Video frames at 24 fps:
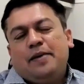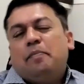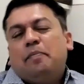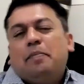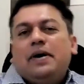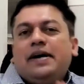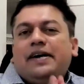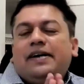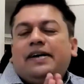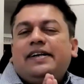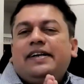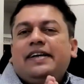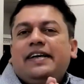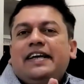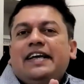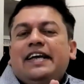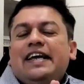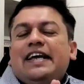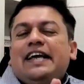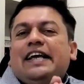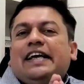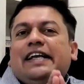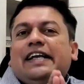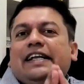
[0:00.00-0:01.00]
But
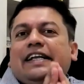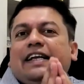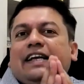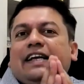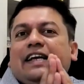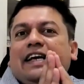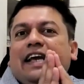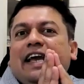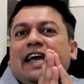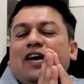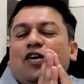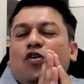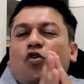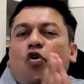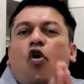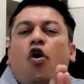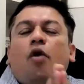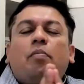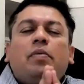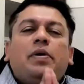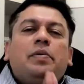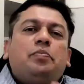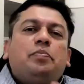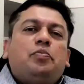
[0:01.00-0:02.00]
a
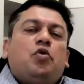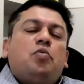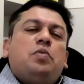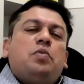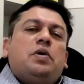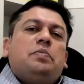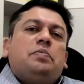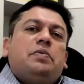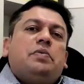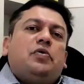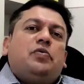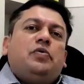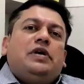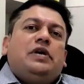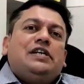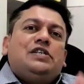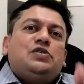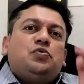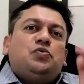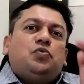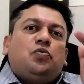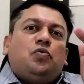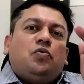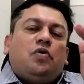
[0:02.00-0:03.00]
common problem
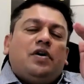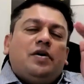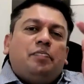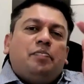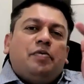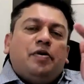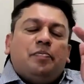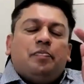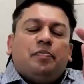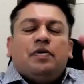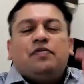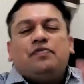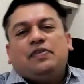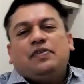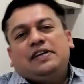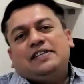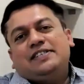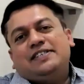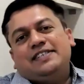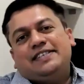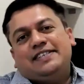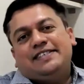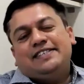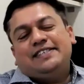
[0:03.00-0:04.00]
nowadays, what people
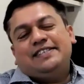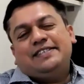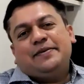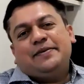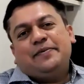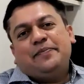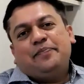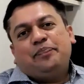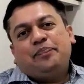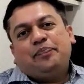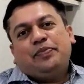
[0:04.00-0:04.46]
face is